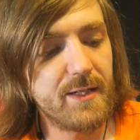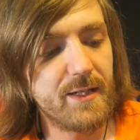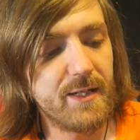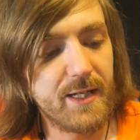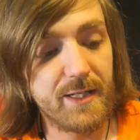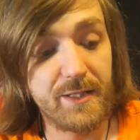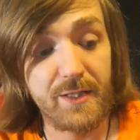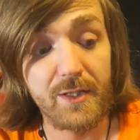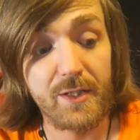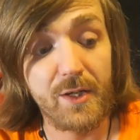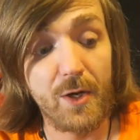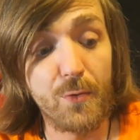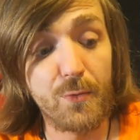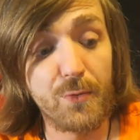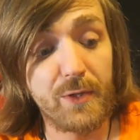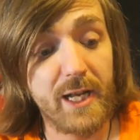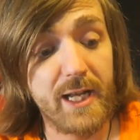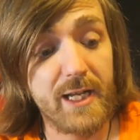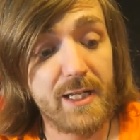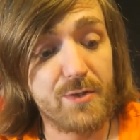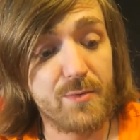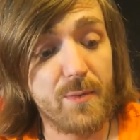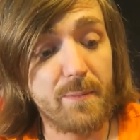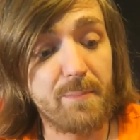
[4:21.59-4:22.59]
in the golden
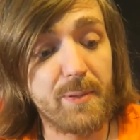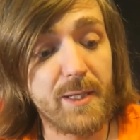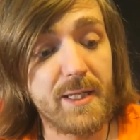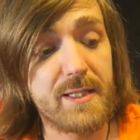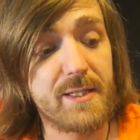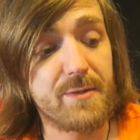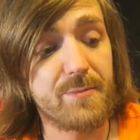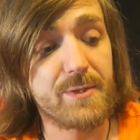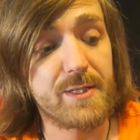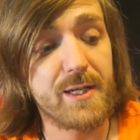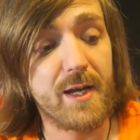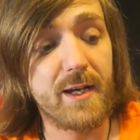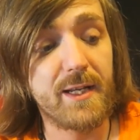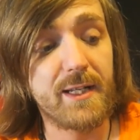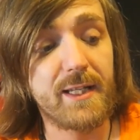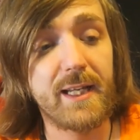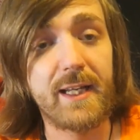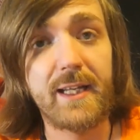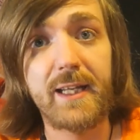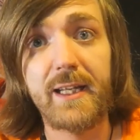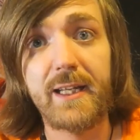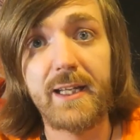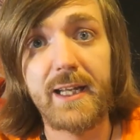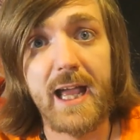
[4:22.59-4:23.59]
age when Peter was
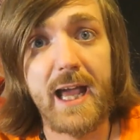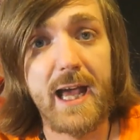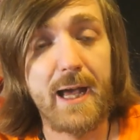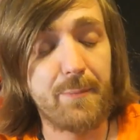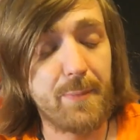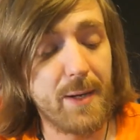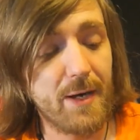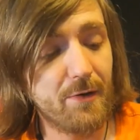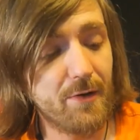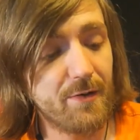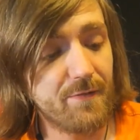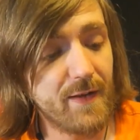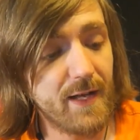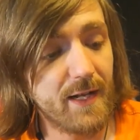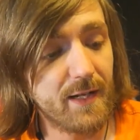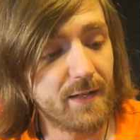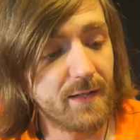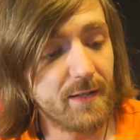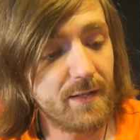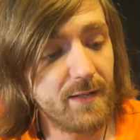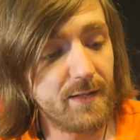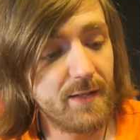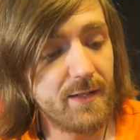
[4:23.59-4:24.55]
hiking in Cair Paravel.